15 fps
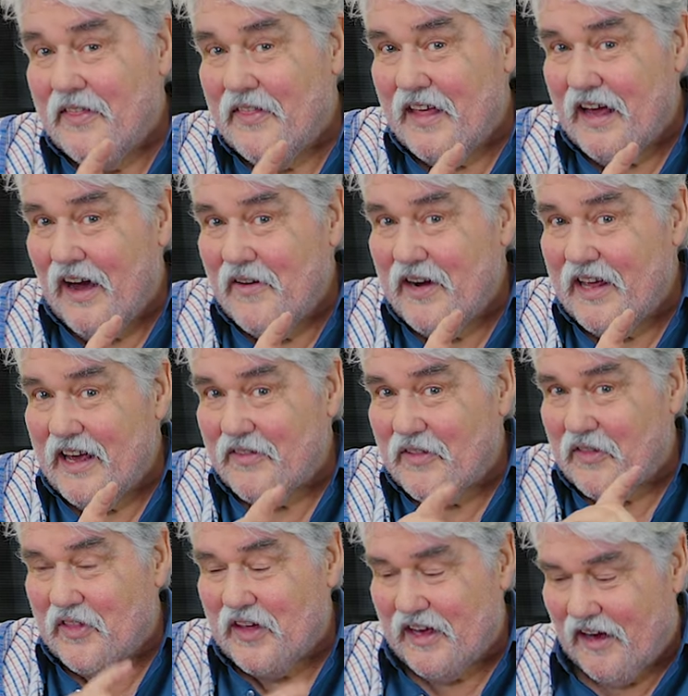The only
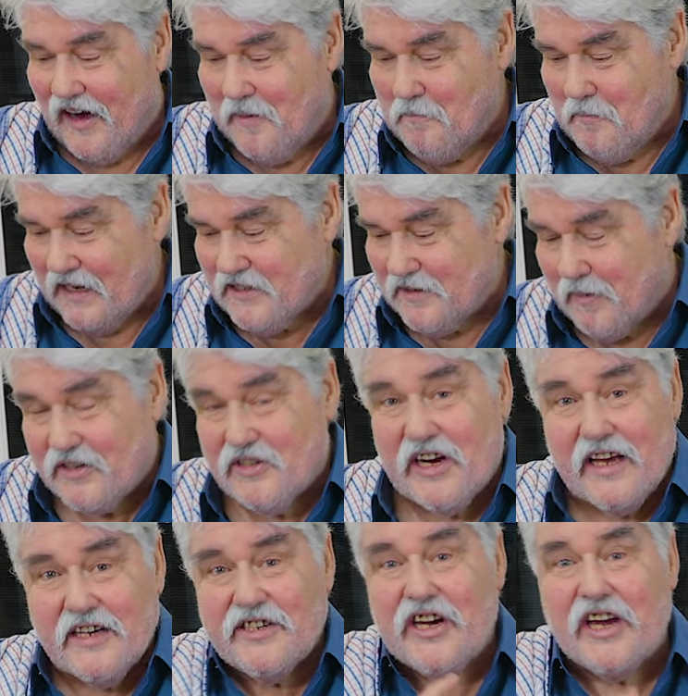other thing I must
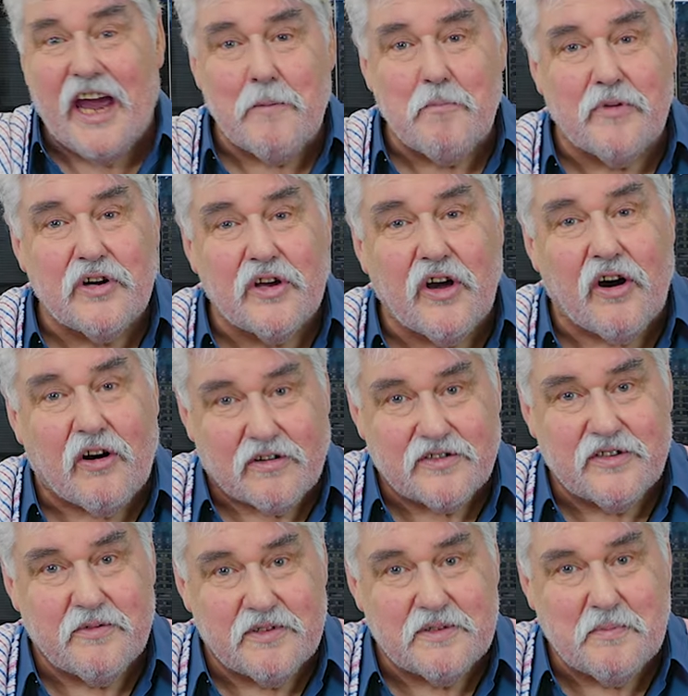mention, actually Cameron
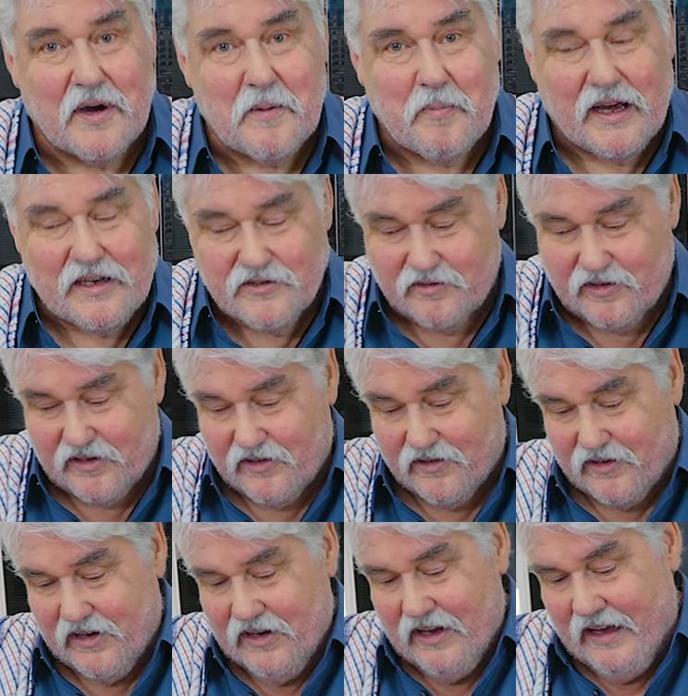Cox, who was my pastry
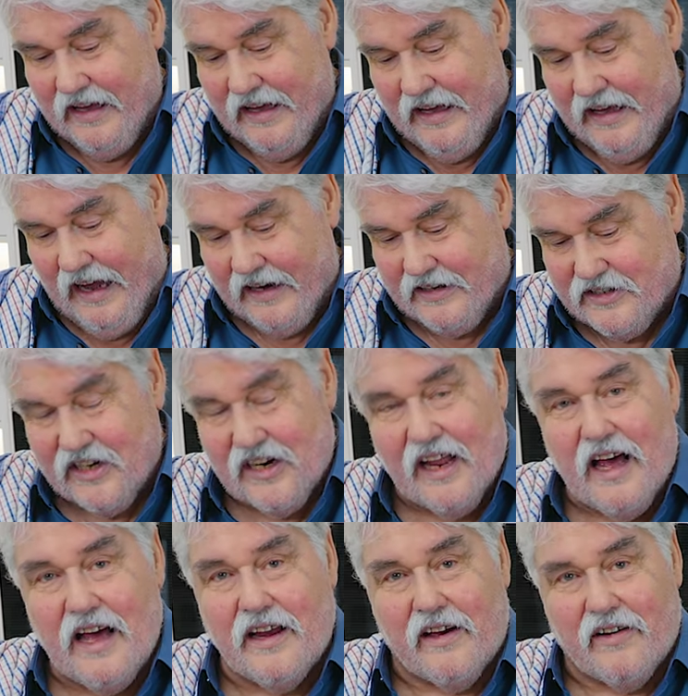cook at
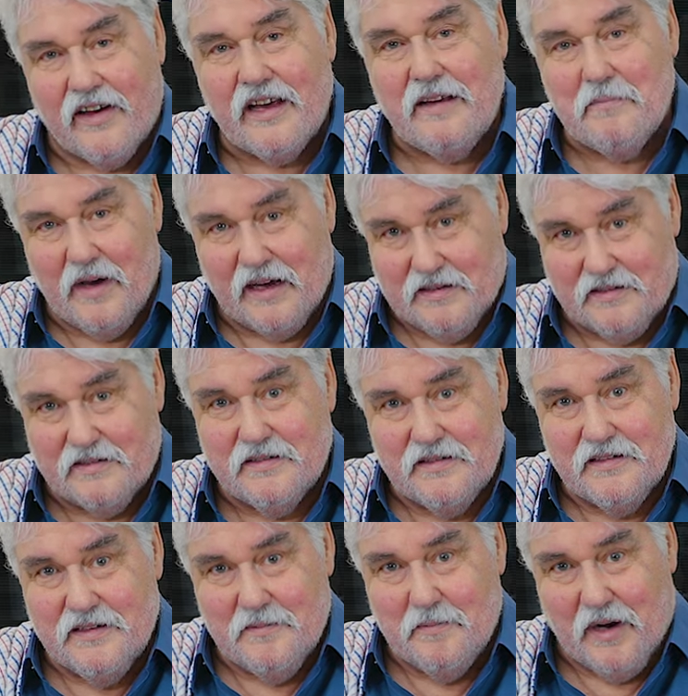Tolano, he made
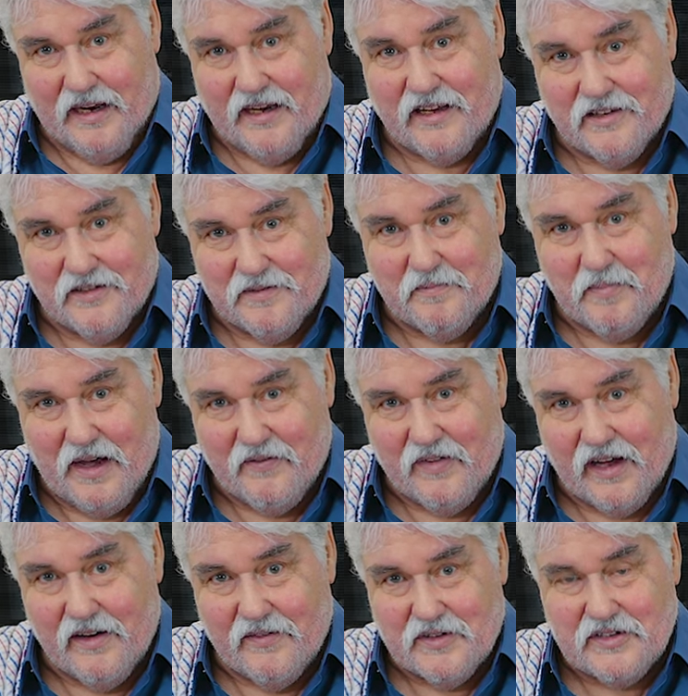bloody good
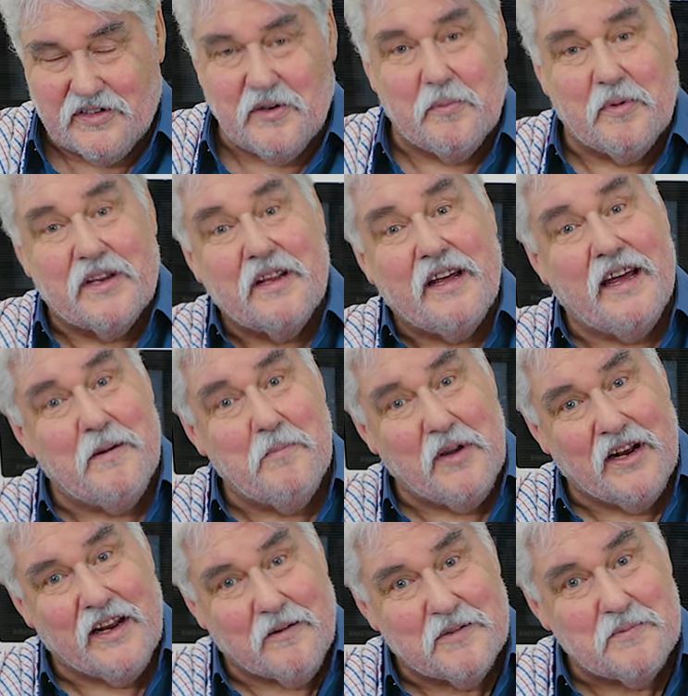pavlovas too, but
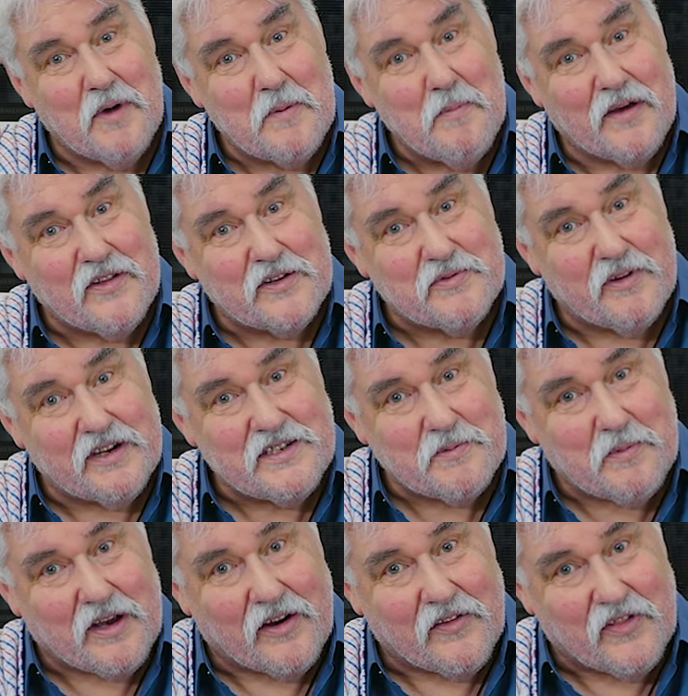admittedly it was my mother's
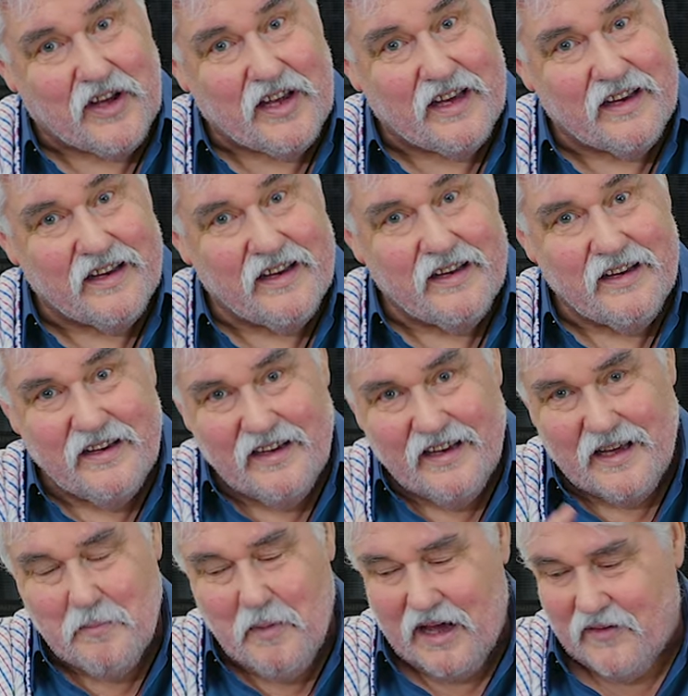recipe, I think.
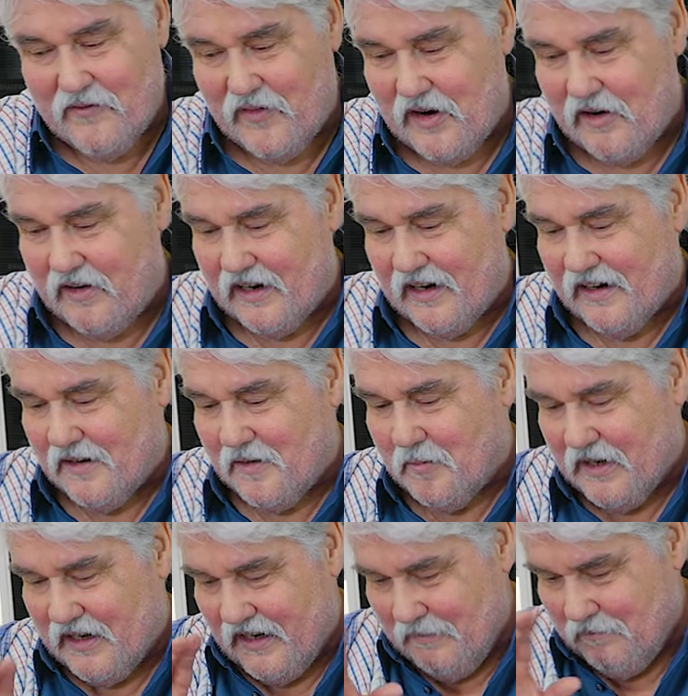He may have varied a little
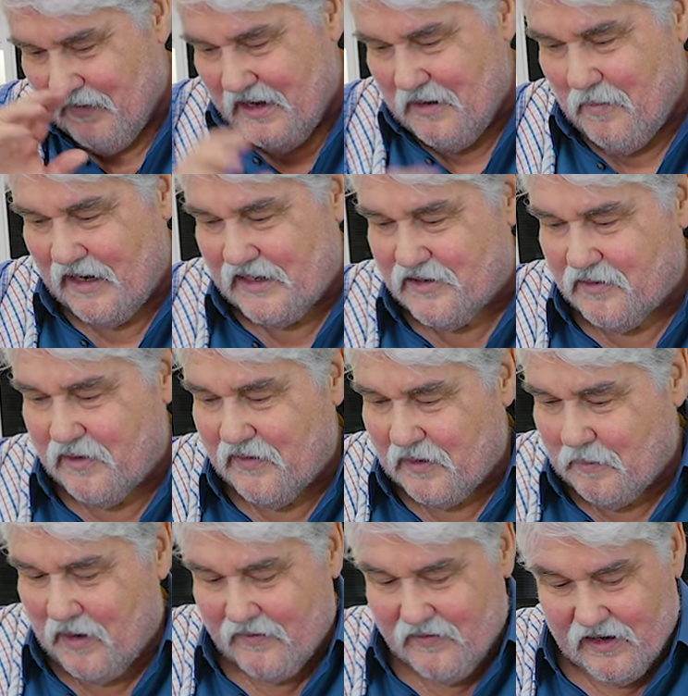bit. He, he made
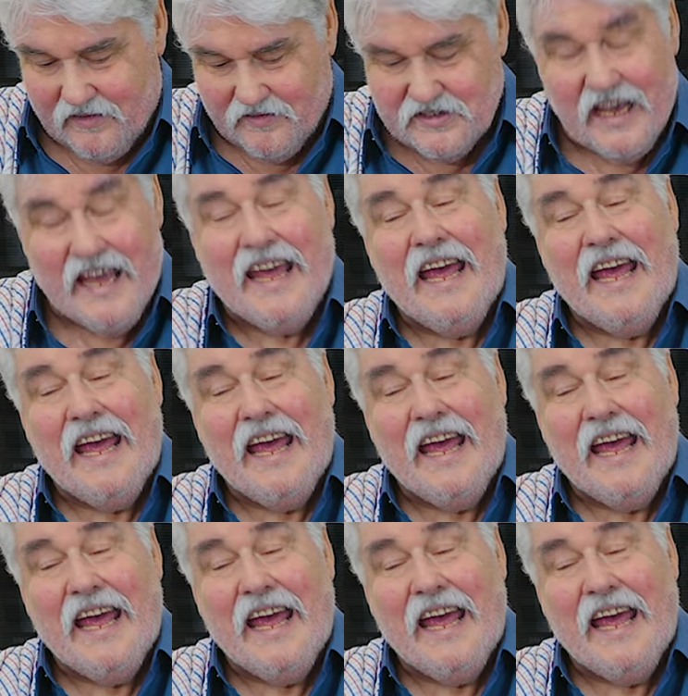terrific pavlovas.